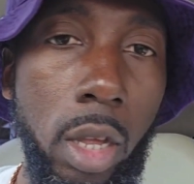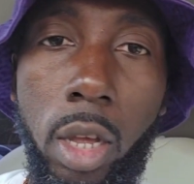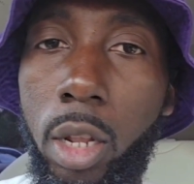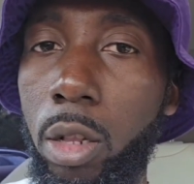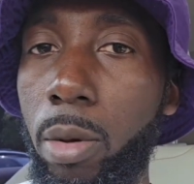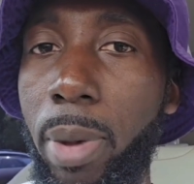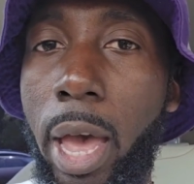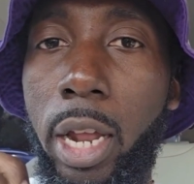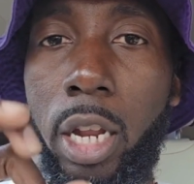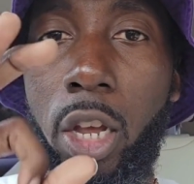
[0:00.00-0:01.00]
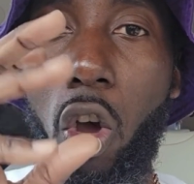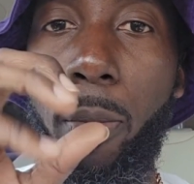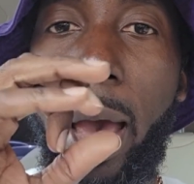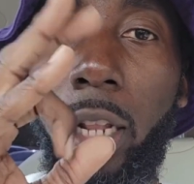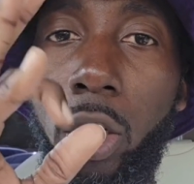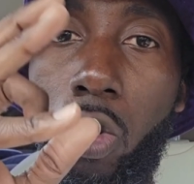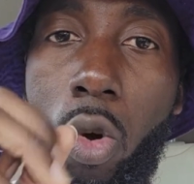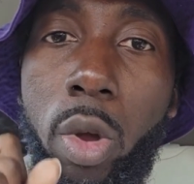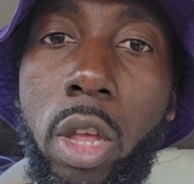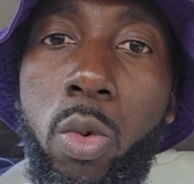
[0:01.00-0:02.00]
and look back and then go back to doing
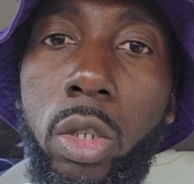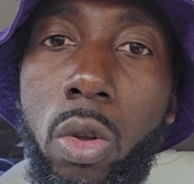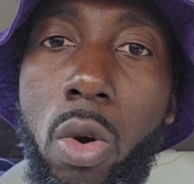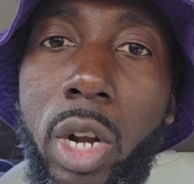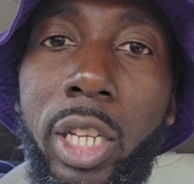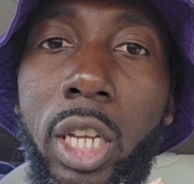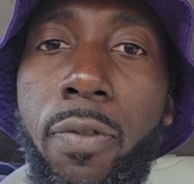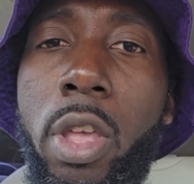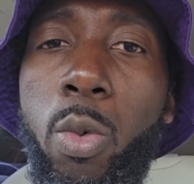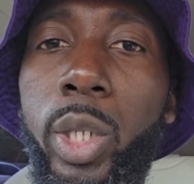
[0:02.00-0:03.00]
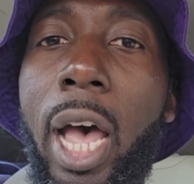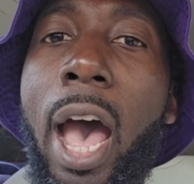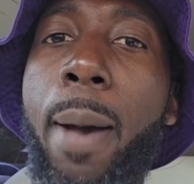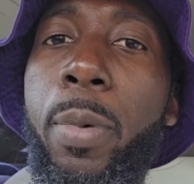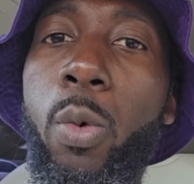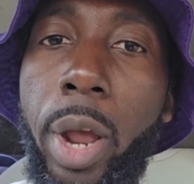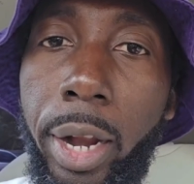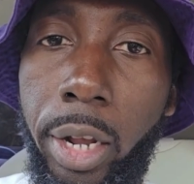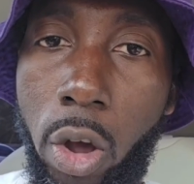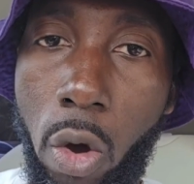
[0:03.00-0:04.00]
what he was doing, as if he was
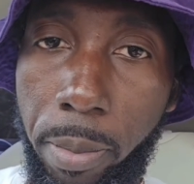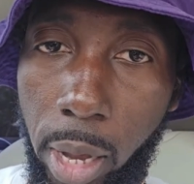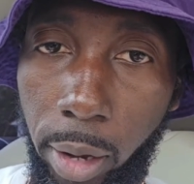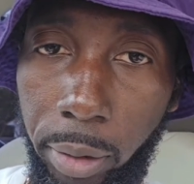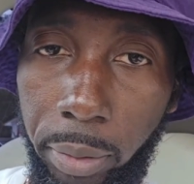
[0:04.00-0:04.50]
operating on me.